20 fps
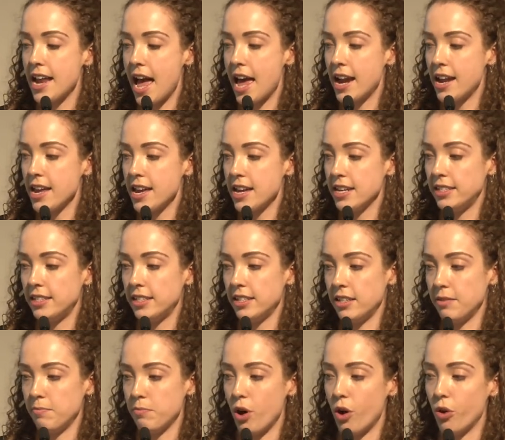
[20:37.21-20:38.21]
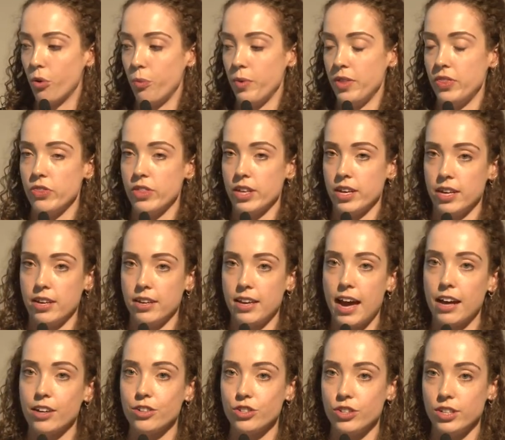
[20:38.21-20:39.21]
and add it into the bowl with the
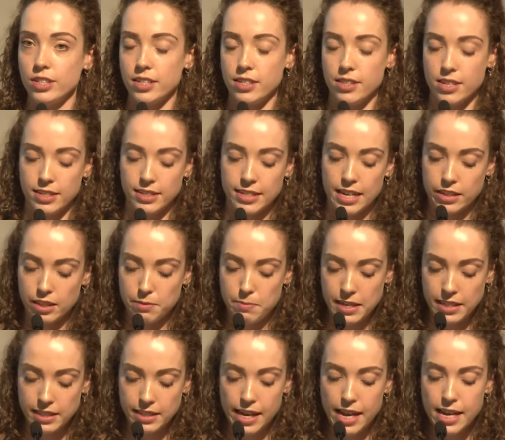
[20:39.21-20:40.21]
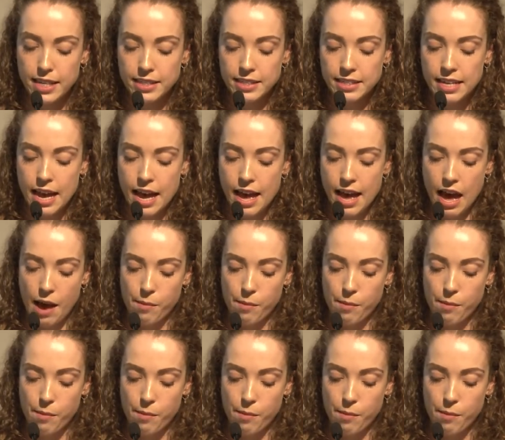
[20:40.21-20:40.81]
cashews and the sesame seeds,